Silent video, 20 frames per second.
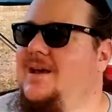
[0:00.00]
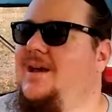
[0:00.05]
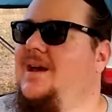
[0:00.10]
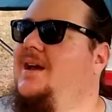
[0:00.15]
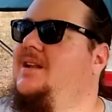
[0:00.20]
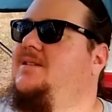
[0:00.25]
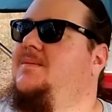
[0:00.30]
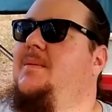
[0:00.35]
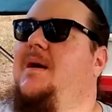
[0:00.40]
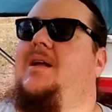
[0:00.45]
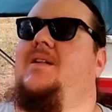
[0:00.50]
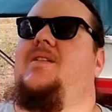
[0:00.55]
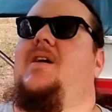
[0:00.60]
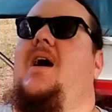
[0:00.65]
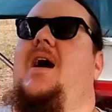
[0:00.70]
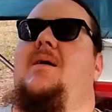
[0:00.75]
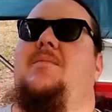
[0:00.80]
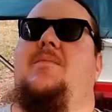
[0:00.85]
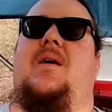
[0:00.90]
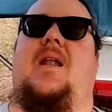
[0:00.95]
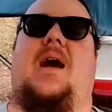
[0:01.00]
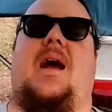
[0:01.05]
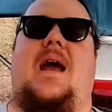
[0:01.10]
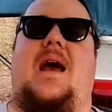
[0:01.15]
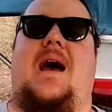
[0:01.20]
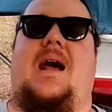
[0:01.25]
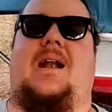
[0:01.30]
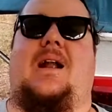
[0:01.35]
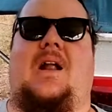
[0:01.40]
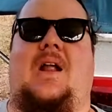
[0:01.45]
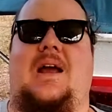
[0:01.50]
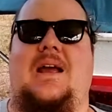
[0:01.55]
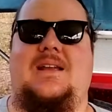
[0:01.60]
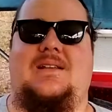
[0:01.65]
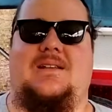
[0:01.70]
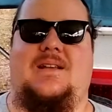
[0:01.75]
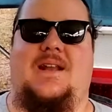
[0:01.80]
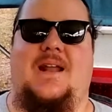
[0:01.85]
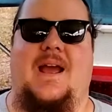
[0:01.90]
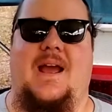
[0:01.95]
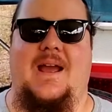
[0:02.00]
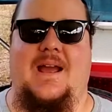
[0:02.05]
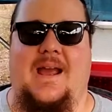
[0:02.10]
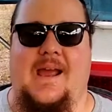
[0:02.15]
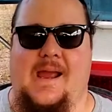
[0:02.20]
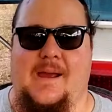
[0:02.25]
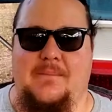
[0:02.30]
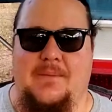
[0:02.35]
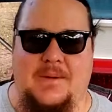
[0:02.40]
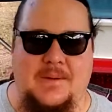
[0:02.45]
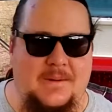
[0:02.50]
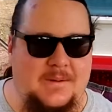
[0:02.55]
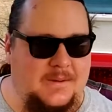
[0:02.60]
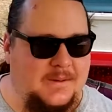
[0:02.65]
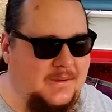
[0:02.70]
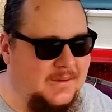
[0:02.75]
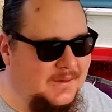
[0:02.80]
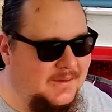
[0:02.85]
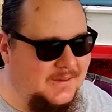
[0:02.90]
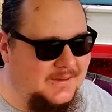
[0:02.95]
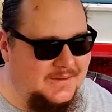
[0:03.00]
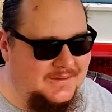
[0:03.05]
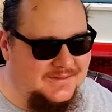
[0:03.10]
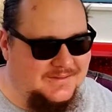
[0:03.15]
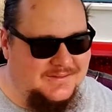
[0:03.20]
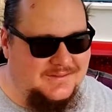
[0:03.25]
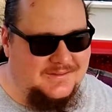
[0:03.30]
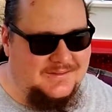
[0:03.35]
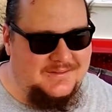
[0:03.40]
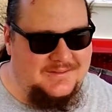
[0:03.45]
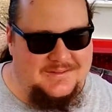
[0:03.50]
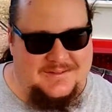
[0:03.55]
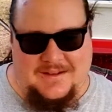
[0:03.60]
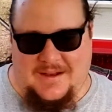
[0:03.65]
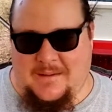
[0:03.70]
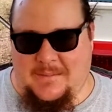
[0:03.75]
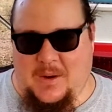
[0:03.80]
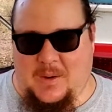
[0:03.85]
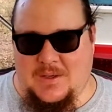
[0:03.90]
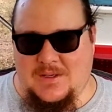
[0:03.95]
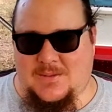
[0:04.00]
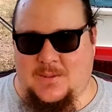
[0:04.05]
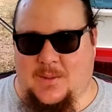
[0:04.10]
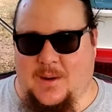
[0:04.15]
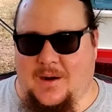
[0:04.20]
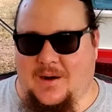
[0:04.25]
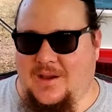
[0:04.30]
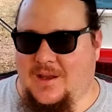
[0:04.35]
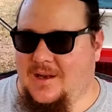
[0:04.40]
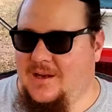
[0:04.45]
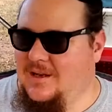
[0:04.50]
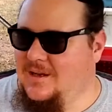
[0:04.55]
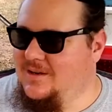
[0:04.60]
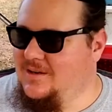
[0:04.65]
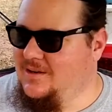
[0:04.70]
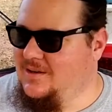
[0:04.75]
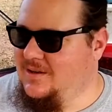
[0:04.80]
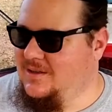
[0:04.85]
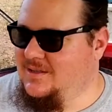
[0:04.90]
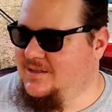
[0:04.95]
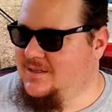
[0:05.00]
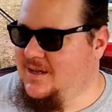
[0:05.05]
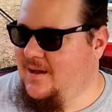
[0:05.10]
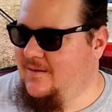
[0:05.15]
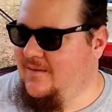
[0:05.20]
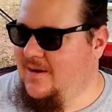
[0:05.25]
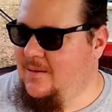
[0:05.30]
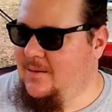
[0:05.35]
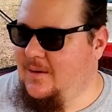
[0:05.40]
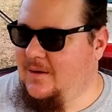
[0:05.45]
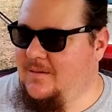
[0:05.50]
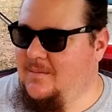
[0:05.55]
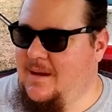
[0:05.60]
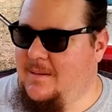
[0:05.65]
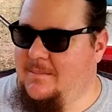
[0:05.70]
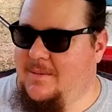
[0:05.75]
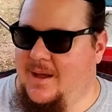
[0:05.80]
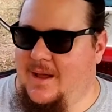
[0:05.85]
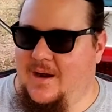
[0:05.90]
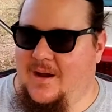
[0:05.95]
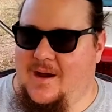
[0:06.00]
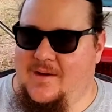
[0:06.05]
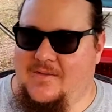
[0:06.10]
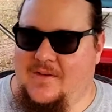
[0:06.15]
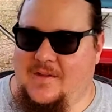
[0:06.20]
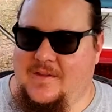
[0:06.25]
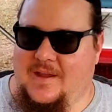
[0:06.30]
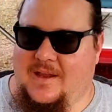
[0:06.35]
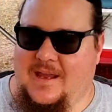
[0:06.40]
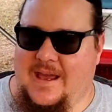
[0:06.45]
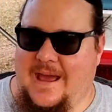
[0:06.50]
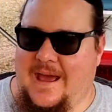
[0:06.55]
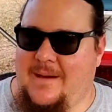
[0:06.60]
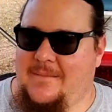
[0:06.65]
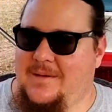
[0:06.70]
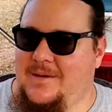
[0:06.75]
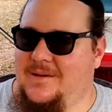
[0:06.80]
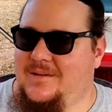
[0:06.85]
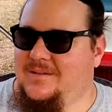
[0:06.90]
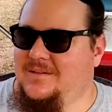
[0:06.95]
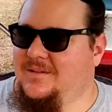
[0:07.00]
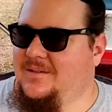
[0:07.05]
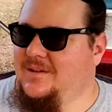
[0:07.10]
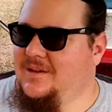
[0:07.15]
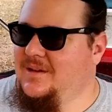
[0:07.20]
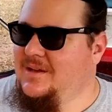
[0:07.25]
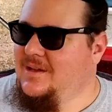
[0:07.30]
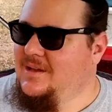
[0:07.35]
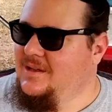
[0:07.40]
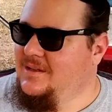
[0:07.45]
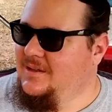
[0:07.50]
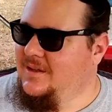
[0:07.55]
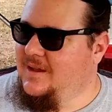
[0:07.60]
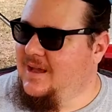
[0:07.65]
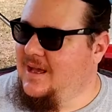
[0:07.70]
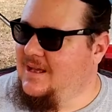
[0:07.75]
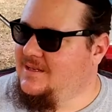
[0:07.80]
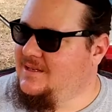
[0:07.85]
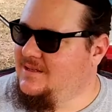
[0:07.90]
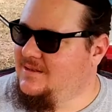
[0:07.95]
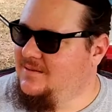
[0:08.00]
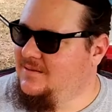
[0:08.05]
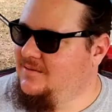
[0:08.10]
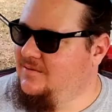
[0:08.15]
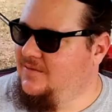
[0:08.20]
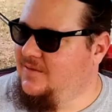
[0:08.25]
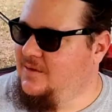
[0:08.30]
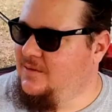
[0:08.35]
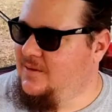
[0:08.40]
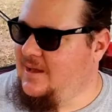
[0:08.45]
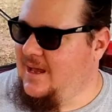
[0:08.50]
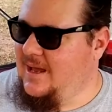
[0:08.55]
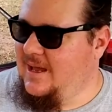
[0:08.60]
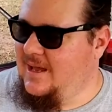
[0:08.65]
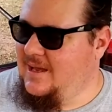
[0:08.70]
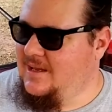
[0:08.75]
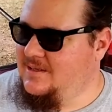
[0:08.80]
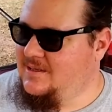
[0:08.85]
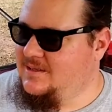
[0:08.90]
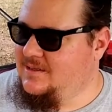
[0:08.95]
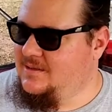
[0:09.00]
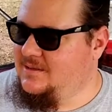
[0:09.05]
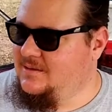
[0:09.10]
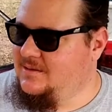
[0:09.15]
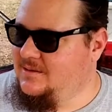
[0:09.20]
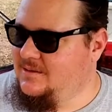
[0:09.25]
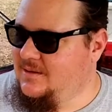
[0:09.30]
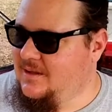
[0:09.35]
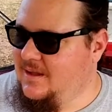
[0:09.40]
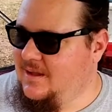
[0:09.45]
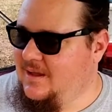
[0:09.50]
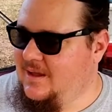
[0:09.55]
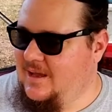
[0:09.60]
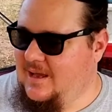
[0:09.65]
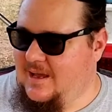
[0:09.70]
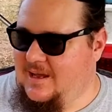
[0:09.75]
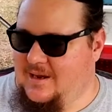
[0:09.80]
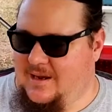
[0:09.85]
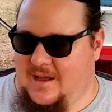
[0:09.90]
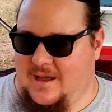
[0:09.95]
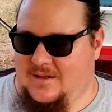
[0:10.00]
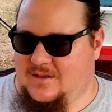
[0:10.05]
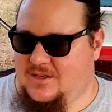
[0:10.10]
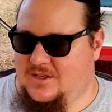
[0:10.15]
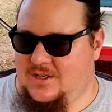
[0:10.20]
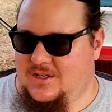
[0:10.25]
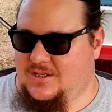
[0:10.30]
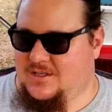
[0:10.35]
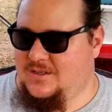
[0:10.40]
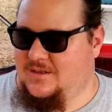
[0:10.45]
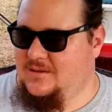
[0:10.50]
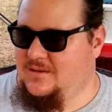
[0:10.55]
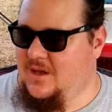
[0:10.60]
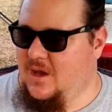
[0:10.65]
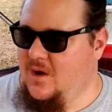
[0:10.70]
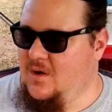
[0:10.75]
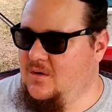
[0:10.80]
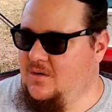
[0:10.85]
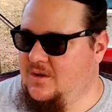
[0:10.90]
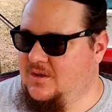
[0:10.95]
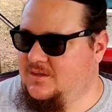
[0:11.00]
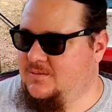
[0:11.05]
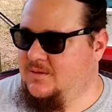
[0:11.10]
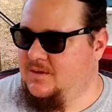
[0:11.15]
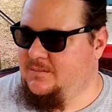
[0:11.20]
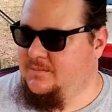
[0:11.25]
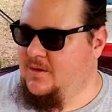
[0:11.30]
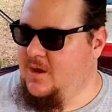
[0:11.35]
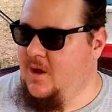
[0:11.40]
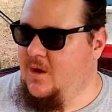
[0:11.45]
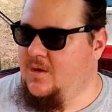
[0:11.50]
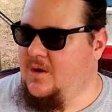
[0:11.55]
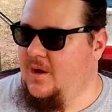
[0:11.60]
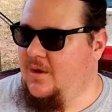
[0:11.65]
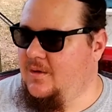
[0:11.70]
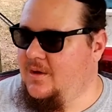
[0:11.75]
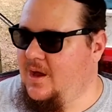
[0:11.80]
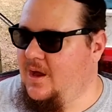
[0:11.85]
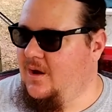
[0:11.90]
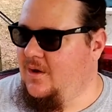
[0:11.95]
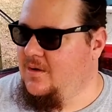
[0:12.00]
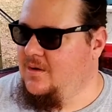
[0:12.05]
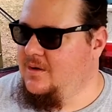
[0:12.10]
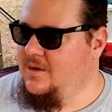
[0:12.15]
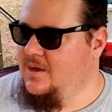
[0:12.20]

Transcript: It's about time that I had a lazy day camping. I'm always working and doing stuff. I worked my butt off on the cabin the last few days, and it's just it's been go.